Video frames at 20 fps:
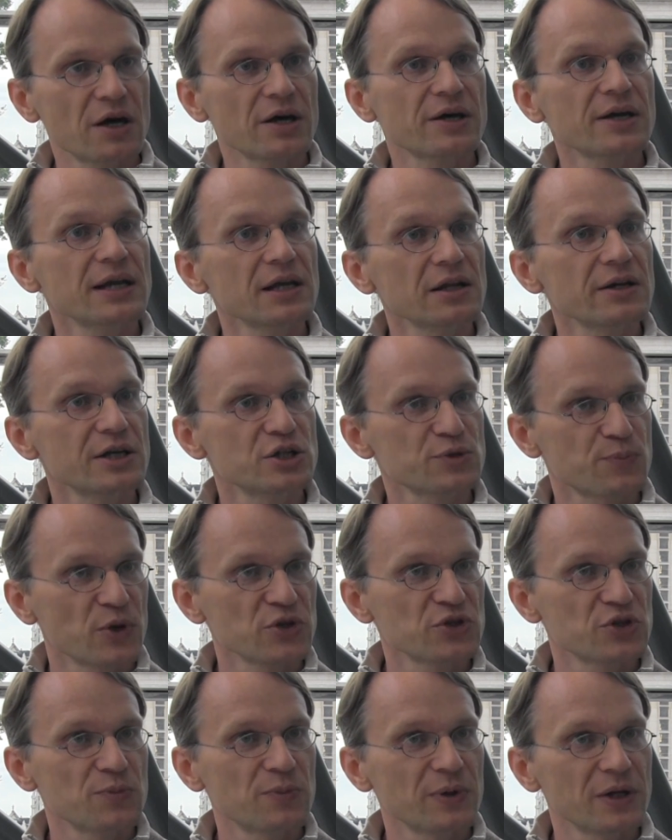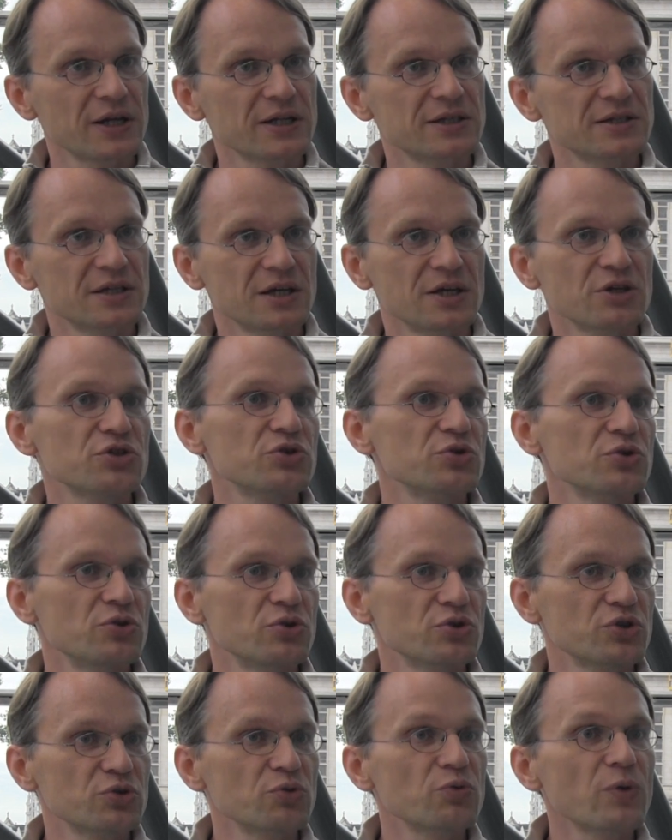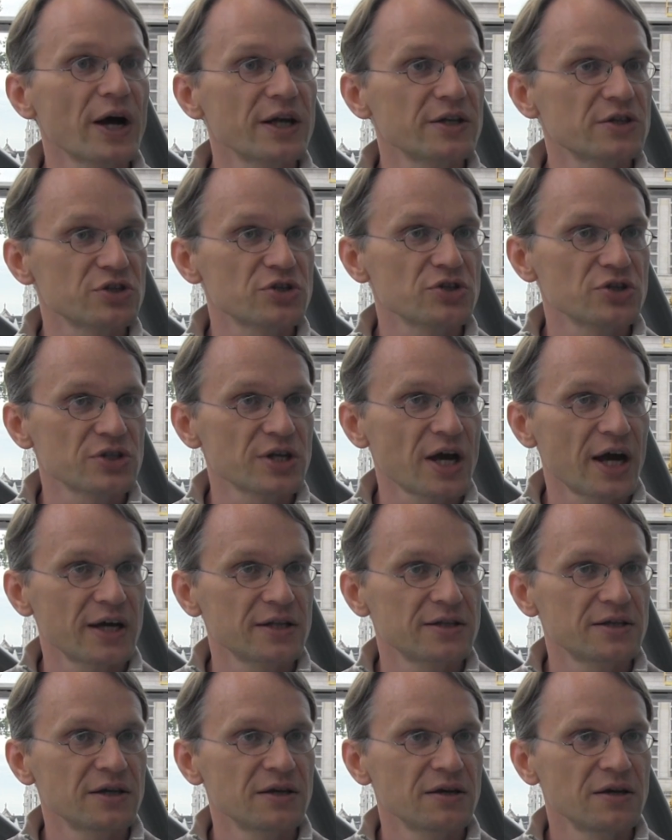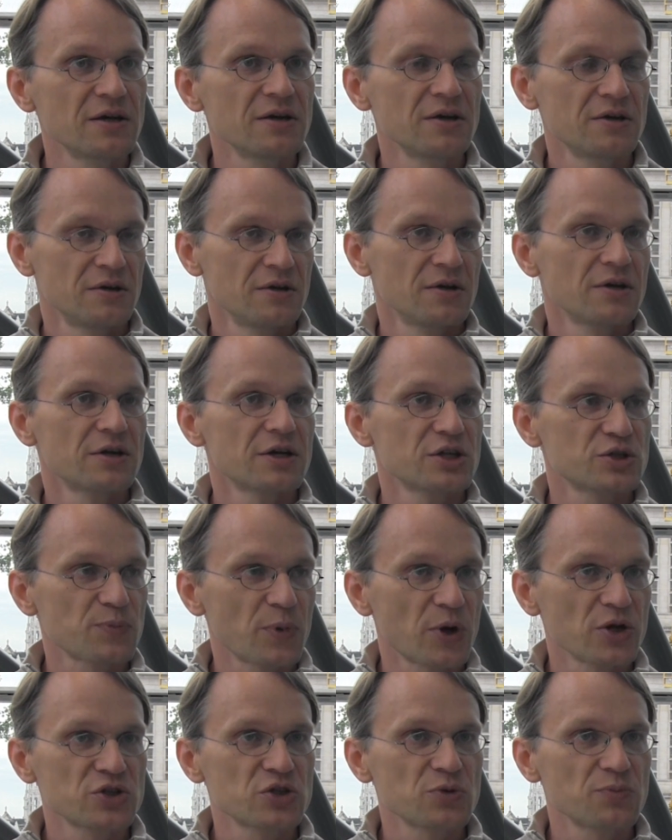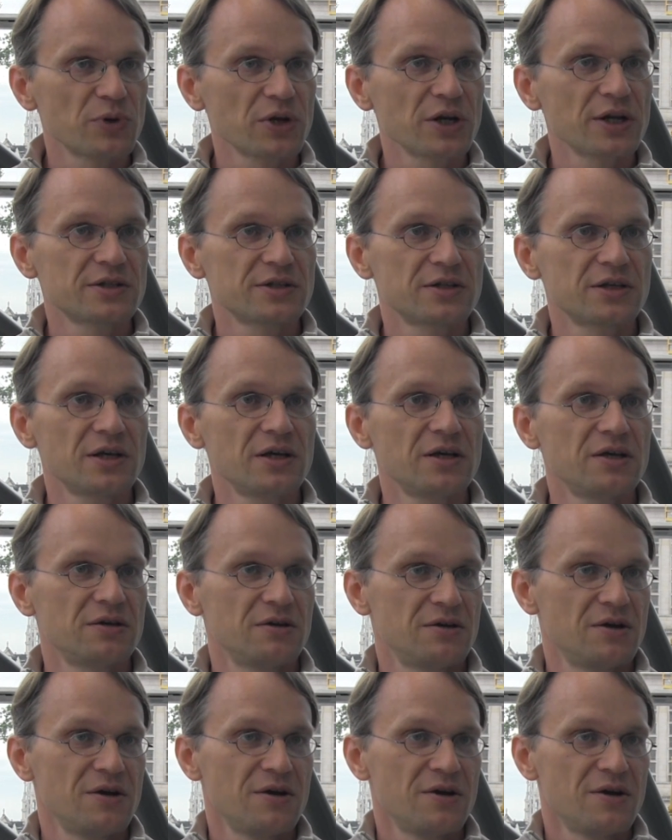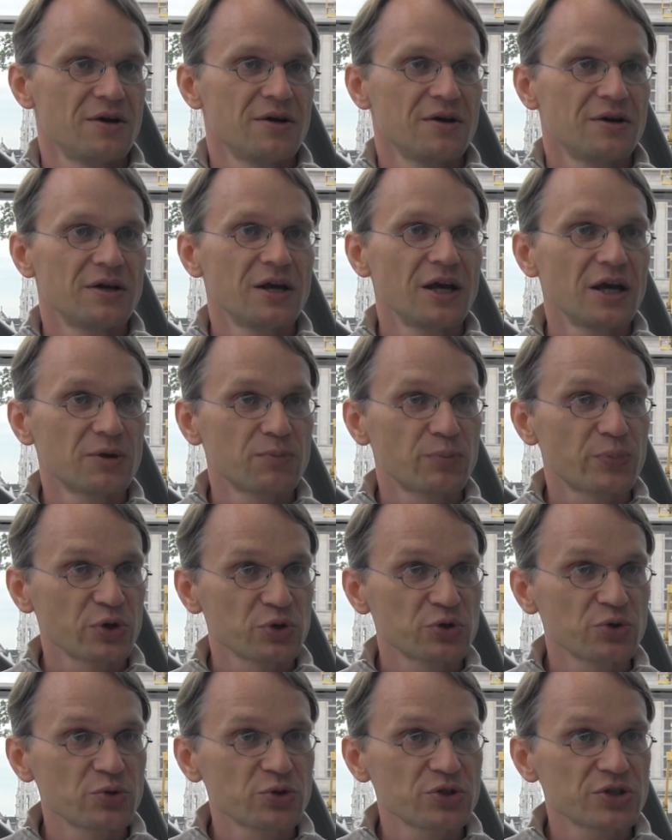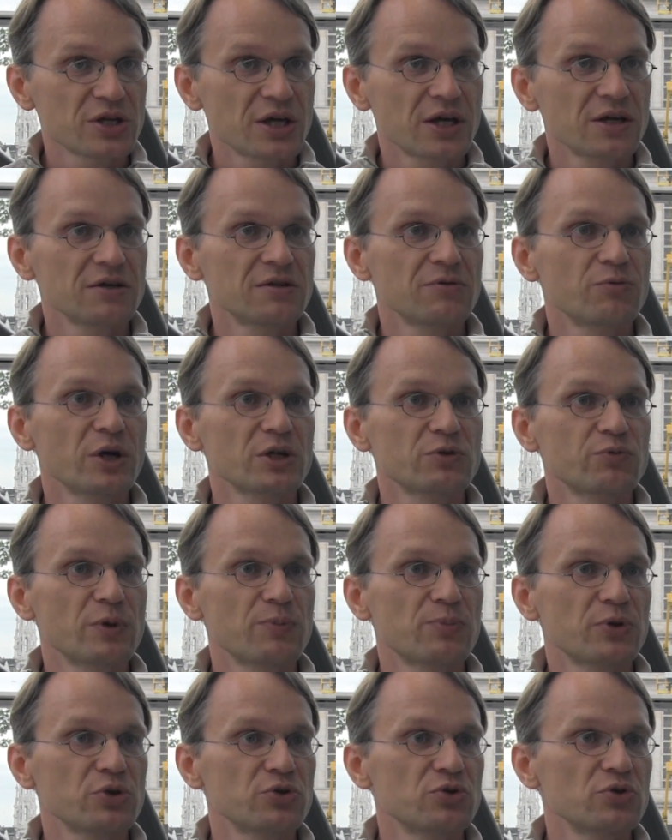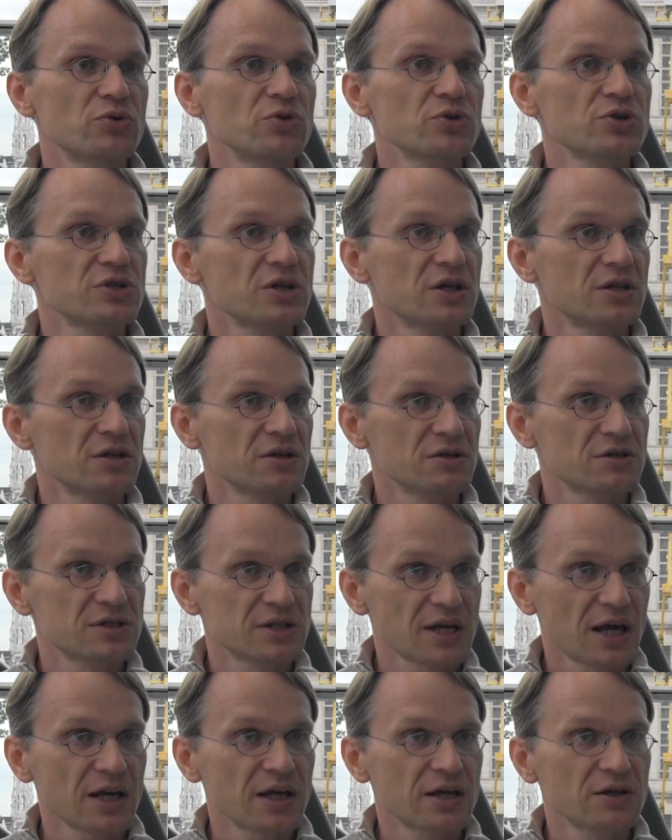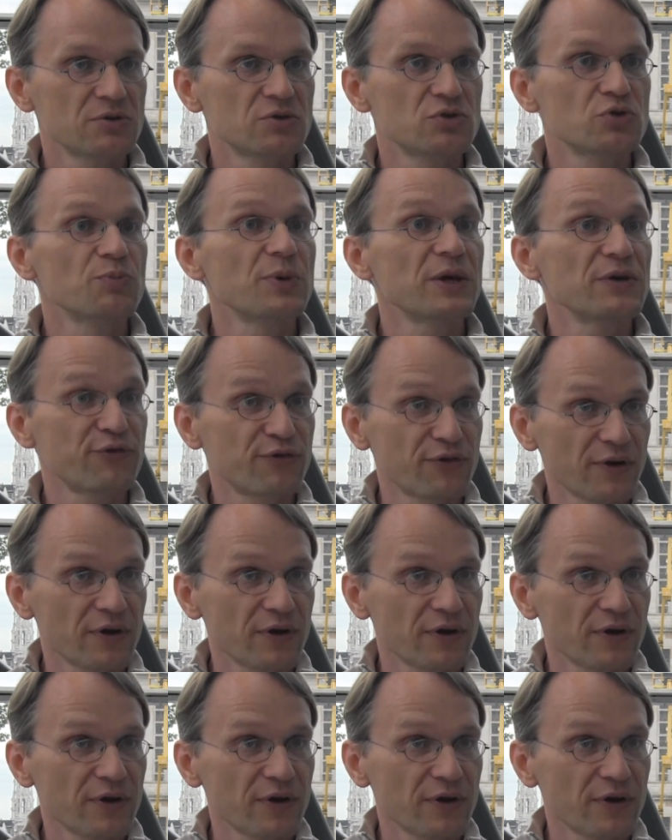real responsibility to wider society. Responsibility in producing what we produce, in selling, to be